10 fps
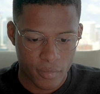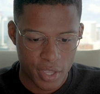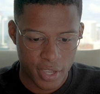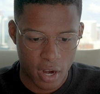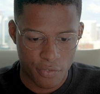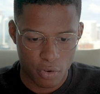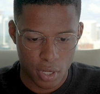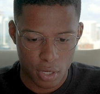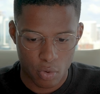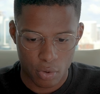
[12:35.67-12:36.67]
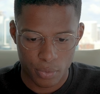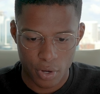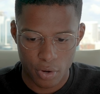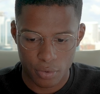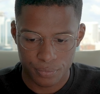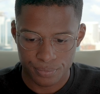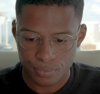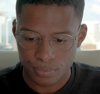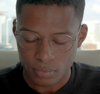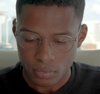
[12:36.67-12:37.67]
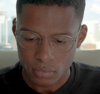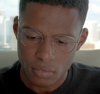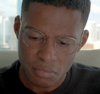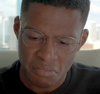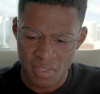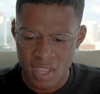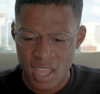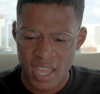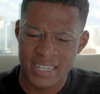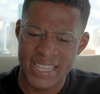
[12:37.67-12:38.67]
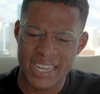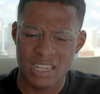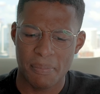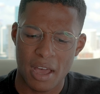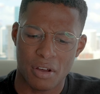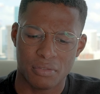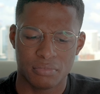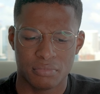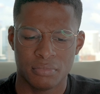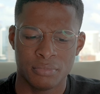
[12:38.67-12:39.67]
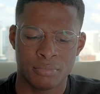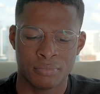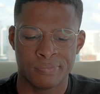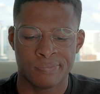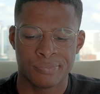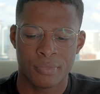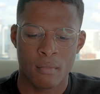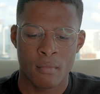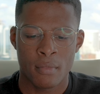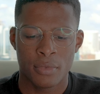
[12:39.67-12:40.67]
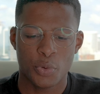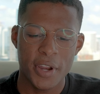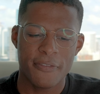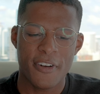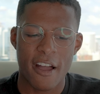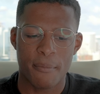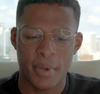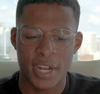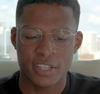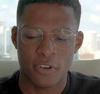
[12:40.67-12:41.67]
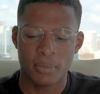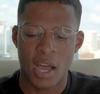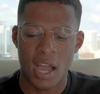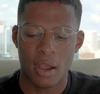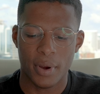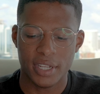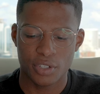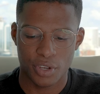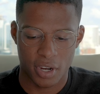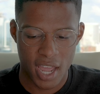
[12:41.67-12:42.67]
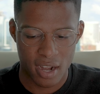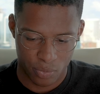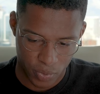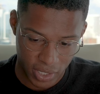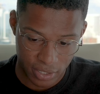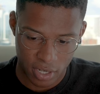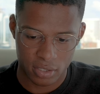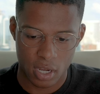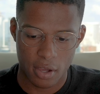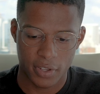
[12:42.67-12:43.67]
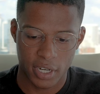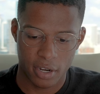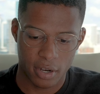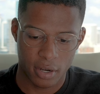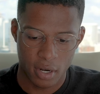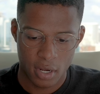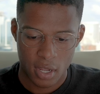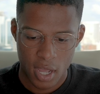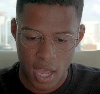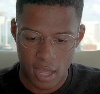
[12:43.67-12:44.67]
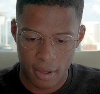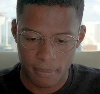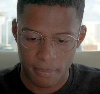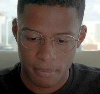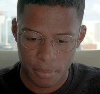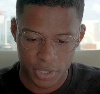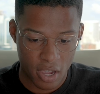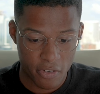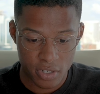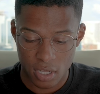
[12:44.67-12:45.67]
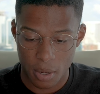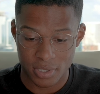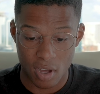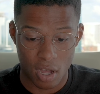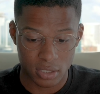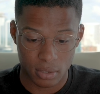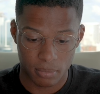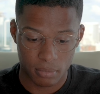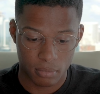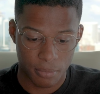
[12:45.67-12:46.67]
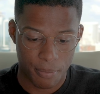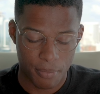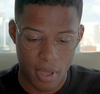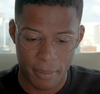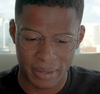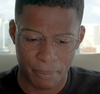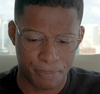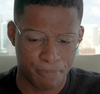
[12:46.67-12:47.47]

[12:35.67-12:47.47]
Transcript: you get off on Concord Road, and it's actually about mm, three to five minutes from the highway. So you're kind of really ducked off in here. Um, but the Governor's Club is awesome. I mean,